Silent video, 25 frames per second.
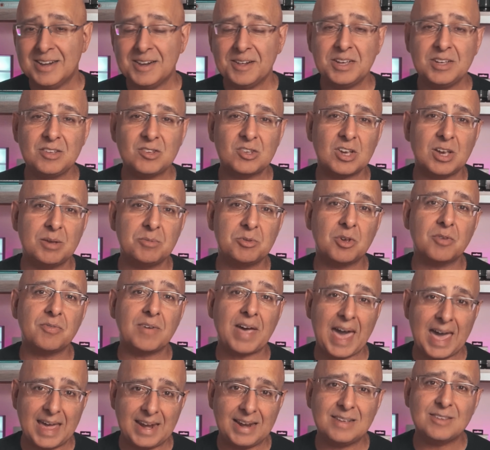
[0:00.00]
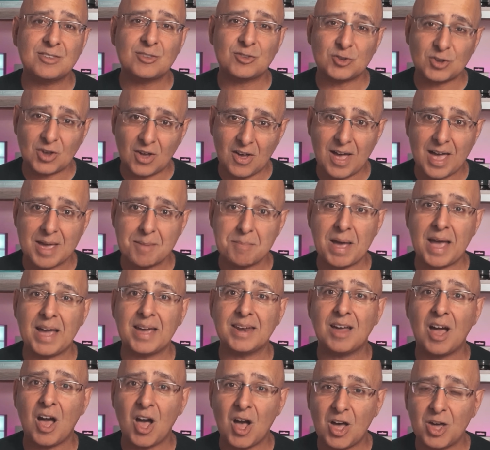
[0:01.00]
in terms of added time
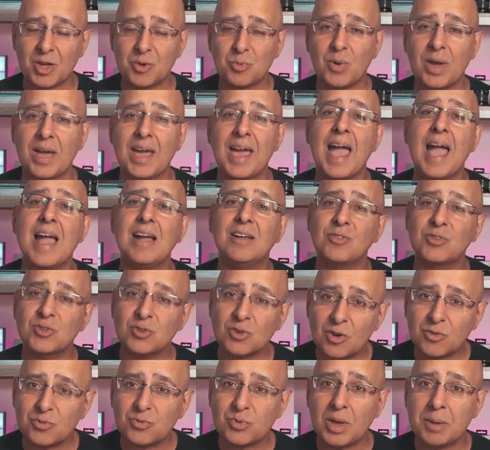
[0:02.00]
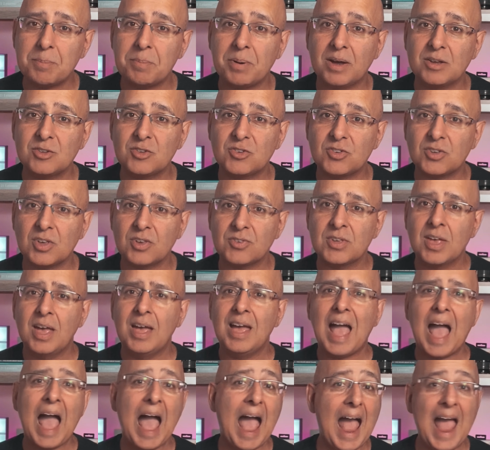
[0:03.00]
and hardware and software purchases
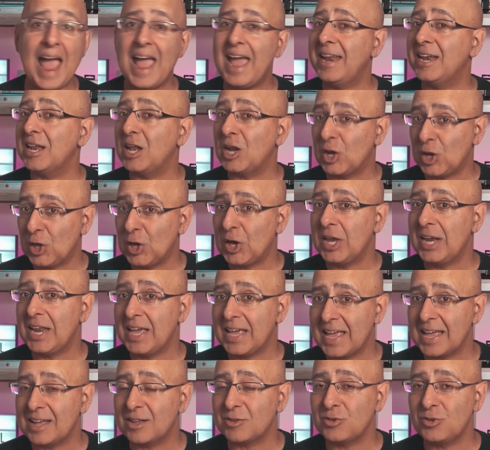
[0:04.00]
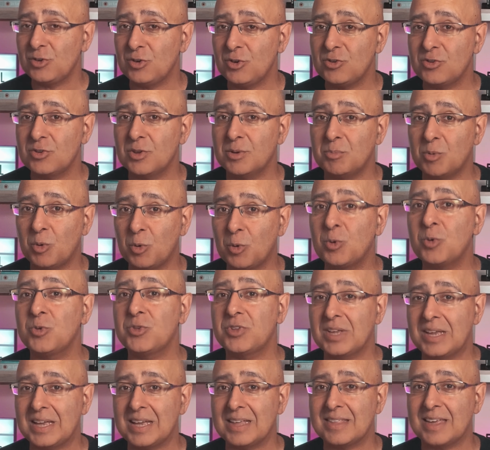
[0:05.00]
and learning how to use them all
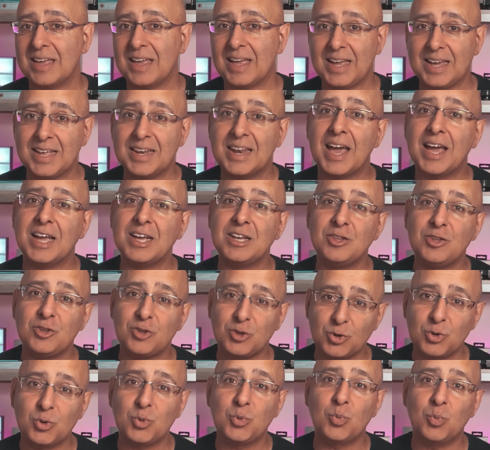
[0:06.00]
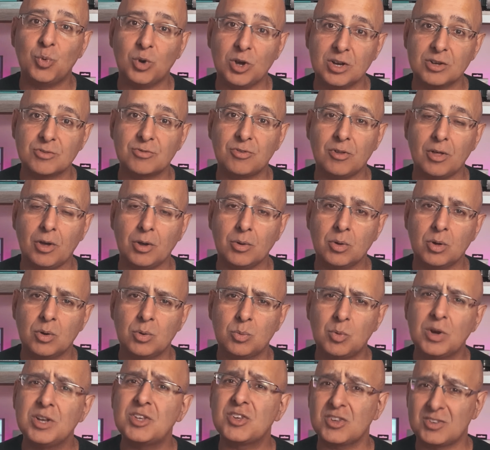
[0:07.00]
together in a new workflow,
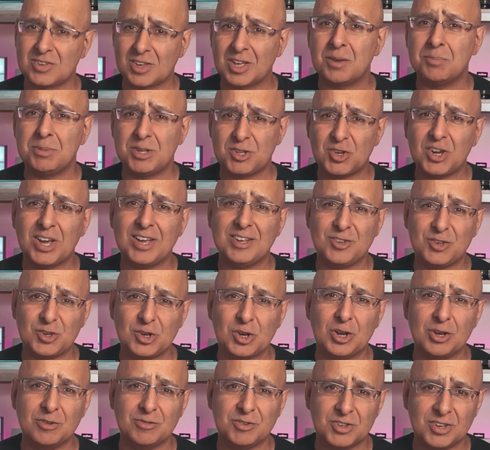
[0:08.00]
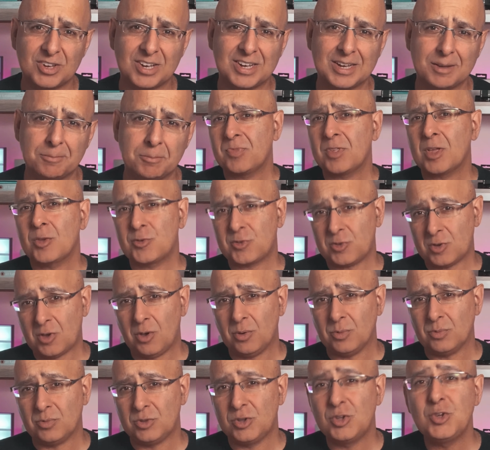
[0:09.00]
which is going to be changing over time.
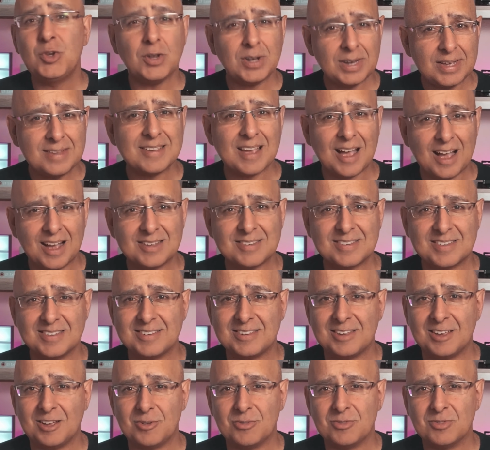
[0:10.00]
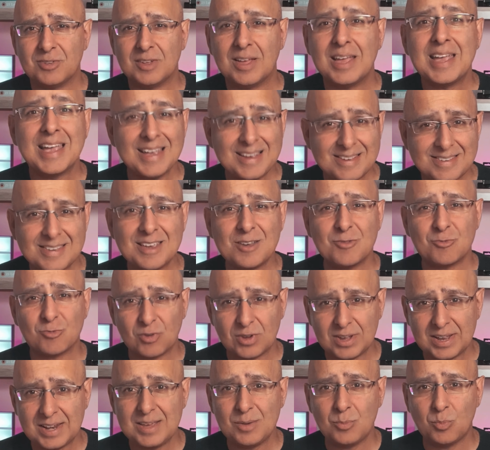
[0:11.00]
So you need to ask yourself, is it
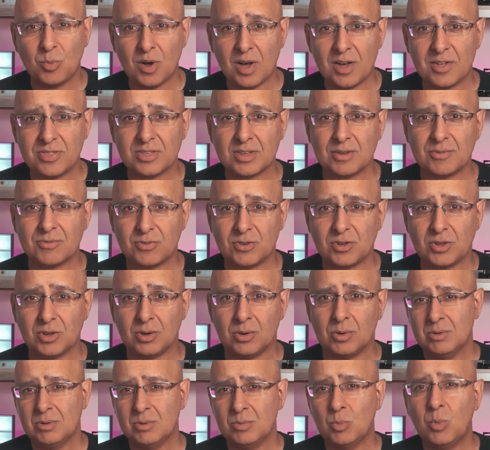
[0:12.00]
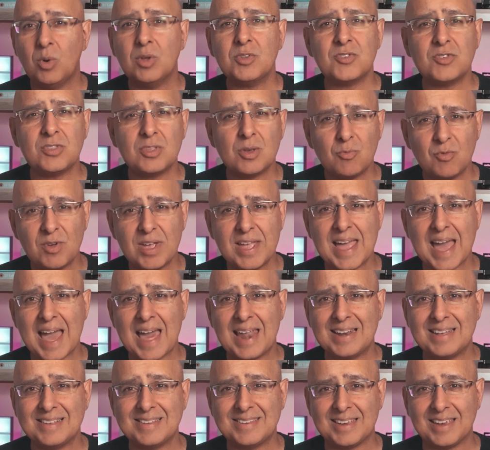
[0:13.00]
really worth it for you? What's the
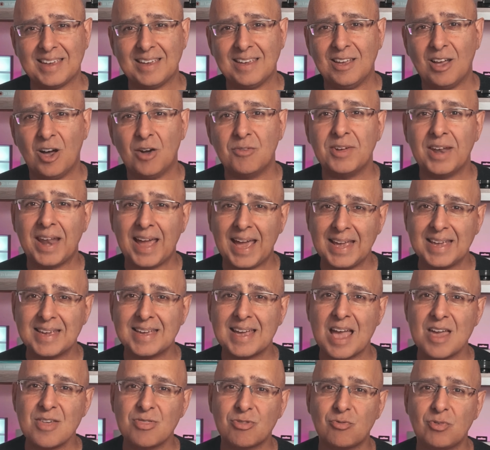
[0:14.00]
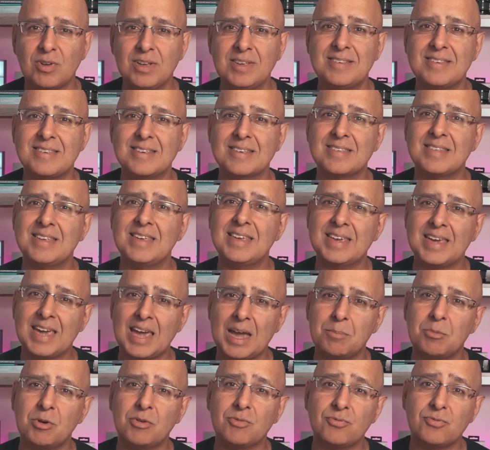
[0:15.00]
reality of an eight K three sixty
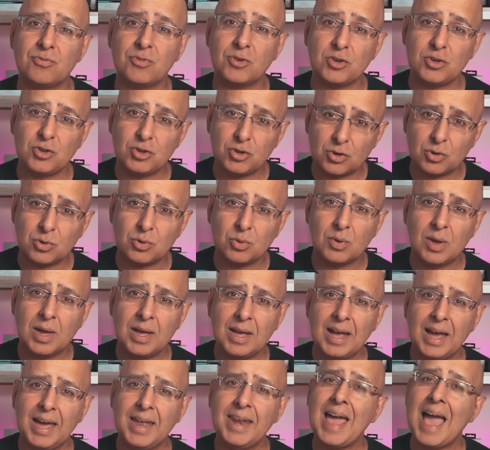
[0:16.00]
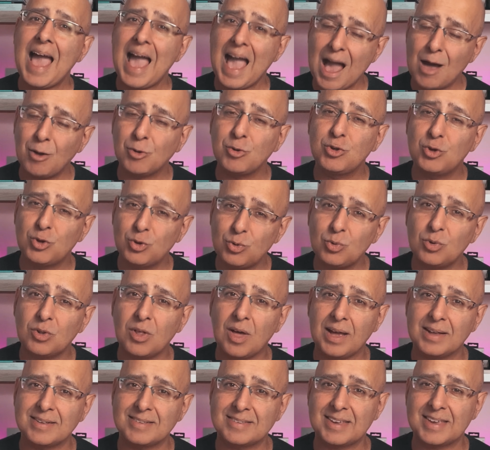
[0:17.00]
camera for you and how you
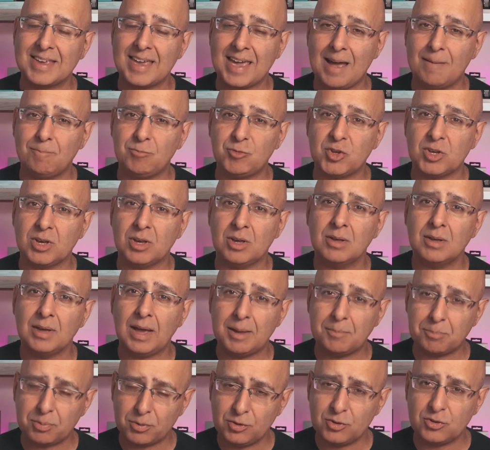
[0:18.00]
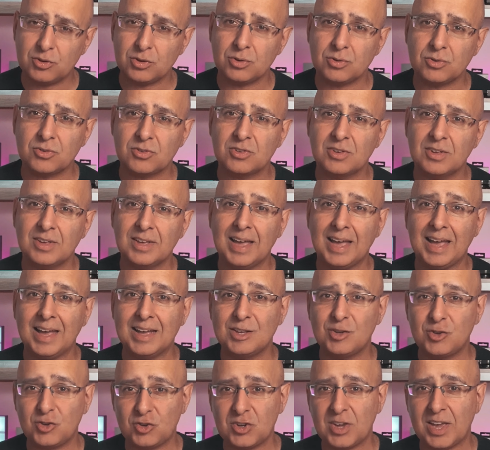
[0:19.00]
like to capture and produce
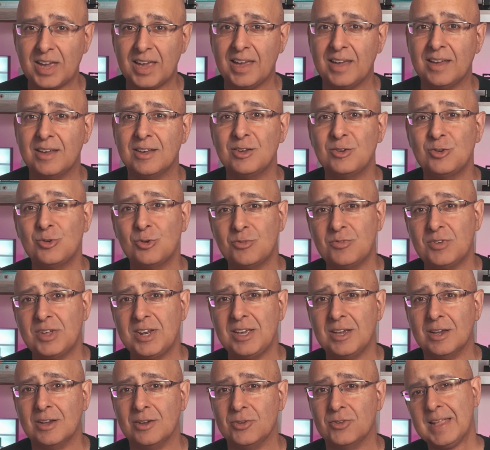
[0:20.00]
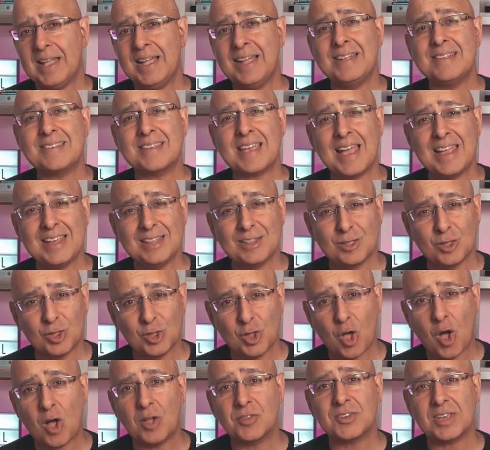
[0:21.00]
and share your videos? It's a
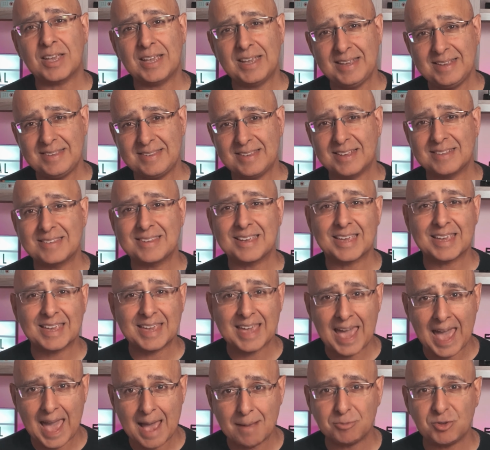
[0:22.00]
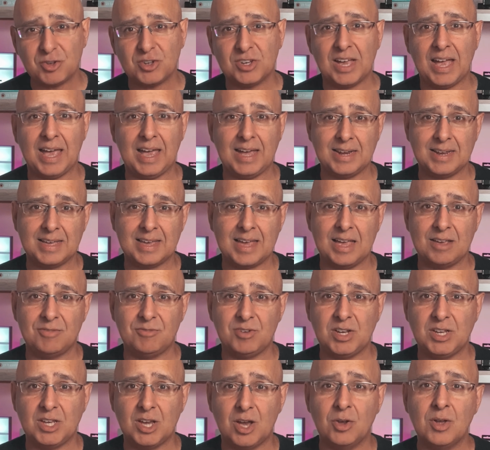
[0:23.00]
lot easier to capture eight K
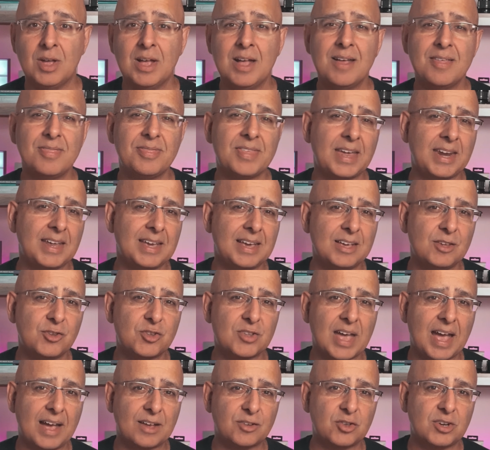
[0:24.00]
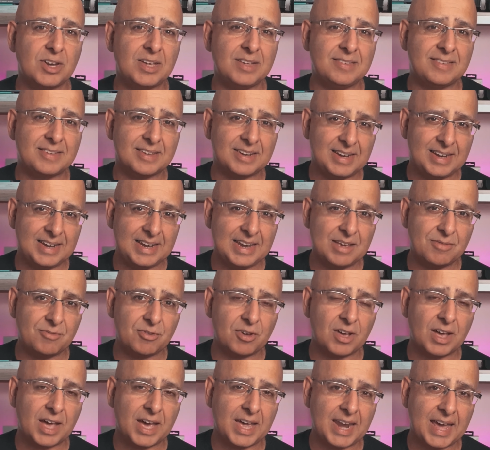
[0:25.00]
video than it is to actually
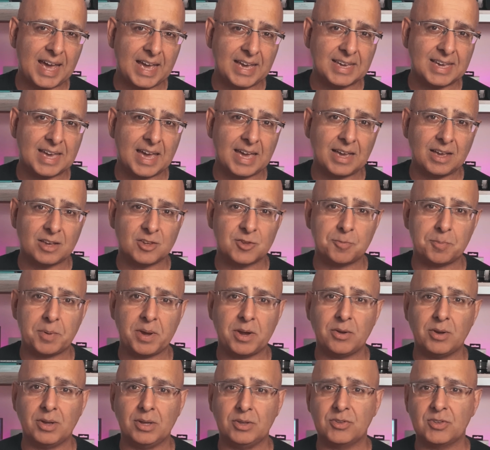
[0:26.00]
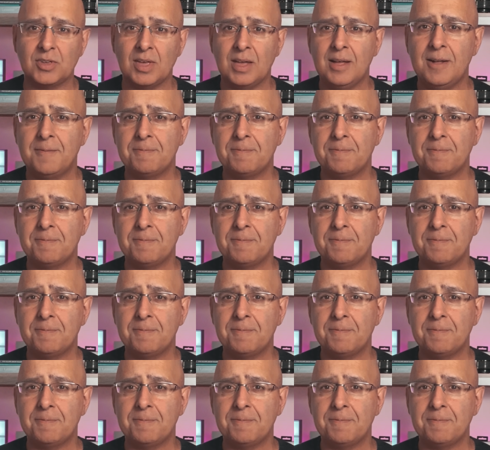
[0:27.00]
deliver an eight K experience.